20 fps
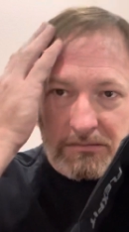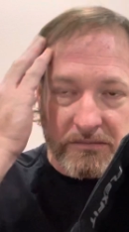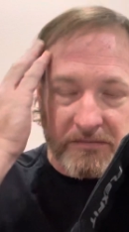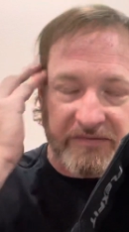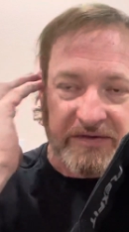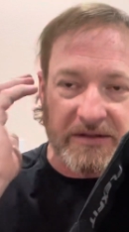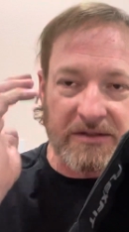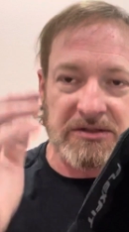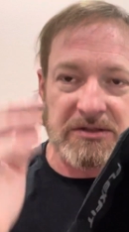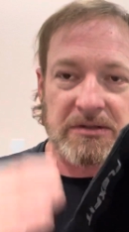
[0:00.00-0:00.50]

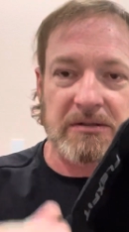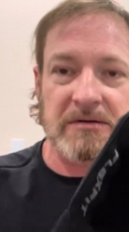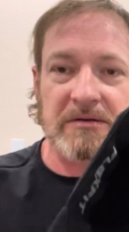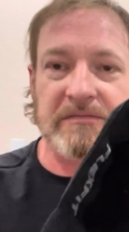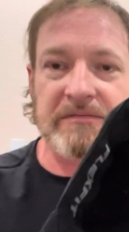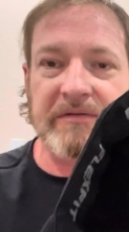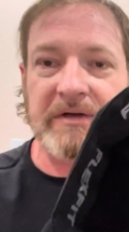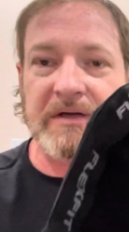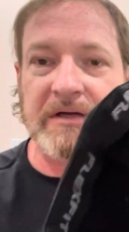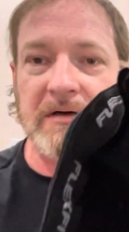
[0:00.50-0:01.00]
feature
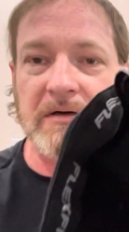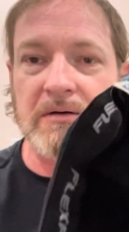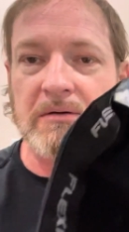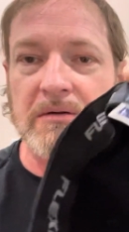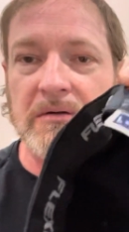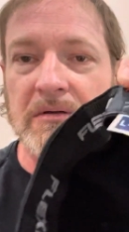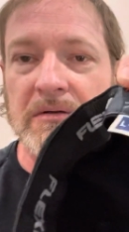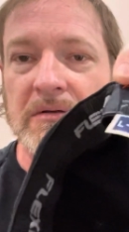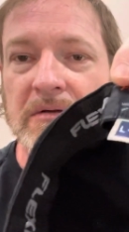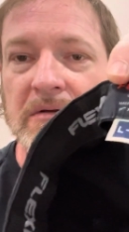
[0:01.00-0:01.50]
video
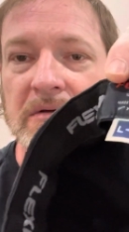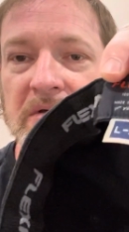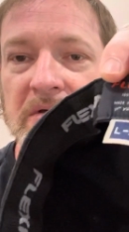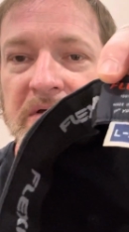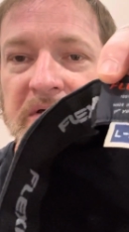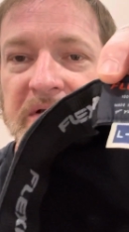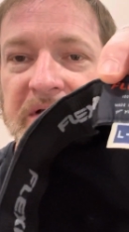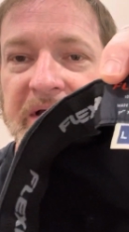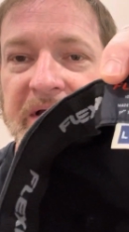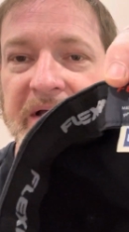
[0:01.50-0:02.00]

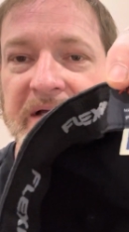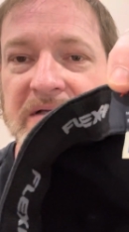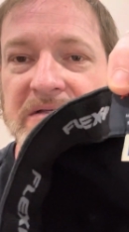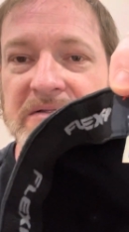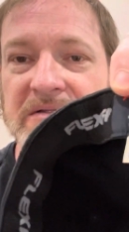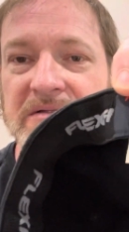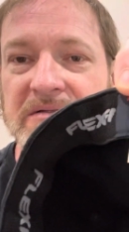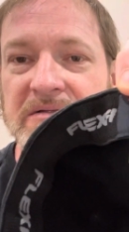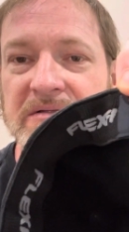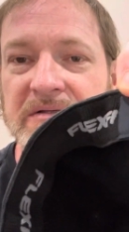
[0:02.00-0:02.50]
of the
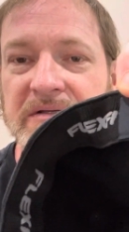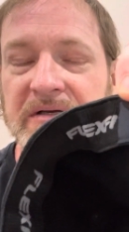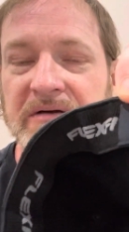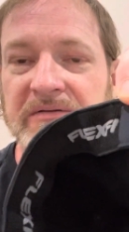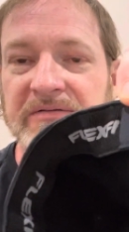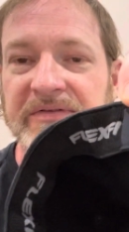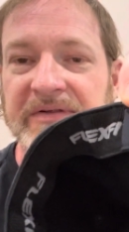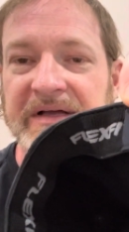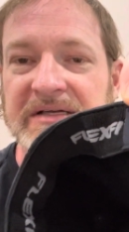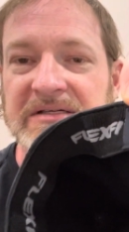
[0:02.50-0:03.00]
hats. You know,
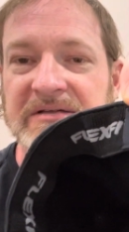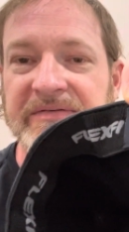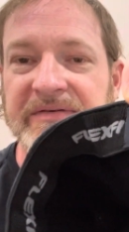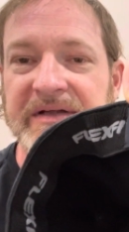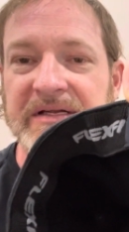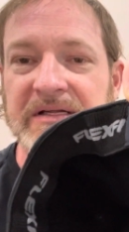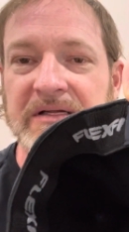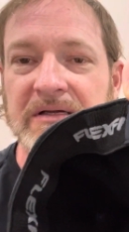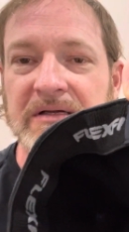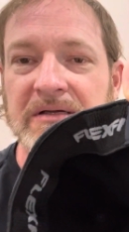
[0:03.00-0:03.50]
flex
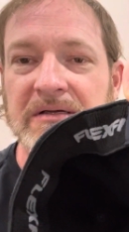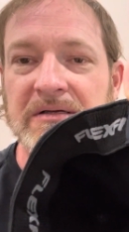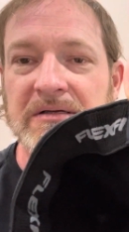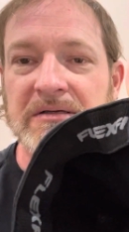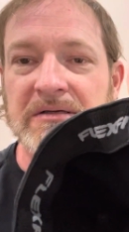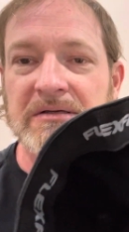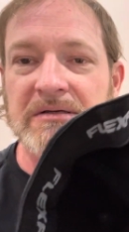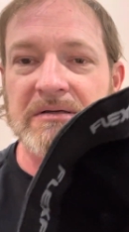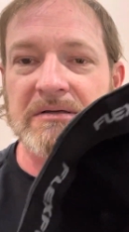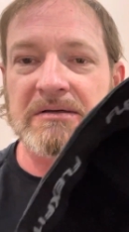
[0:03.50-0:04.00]
fit
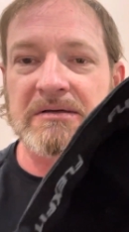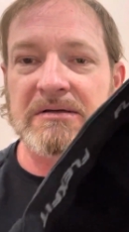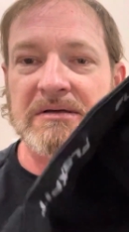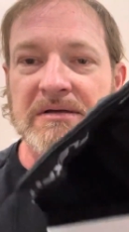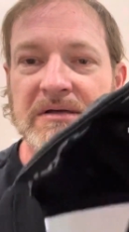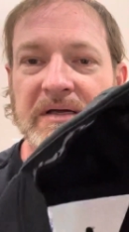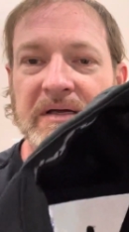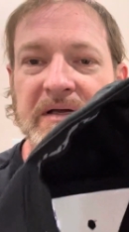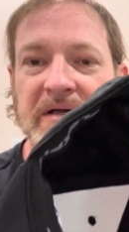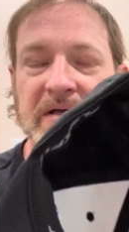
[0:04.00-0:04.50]

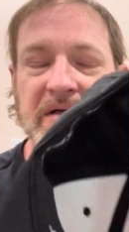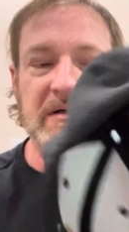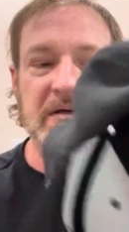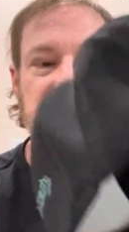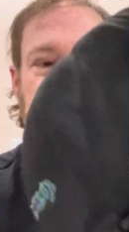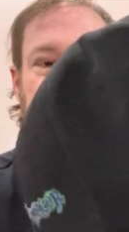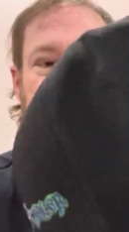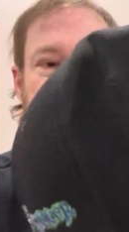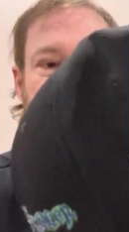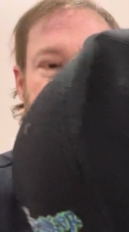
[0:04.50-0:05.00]
and
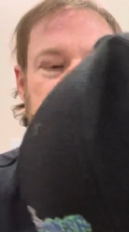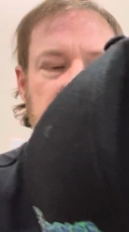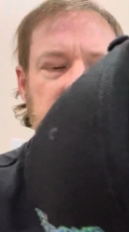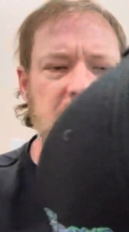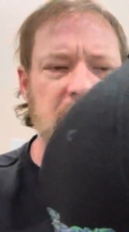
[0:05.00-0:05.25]
um,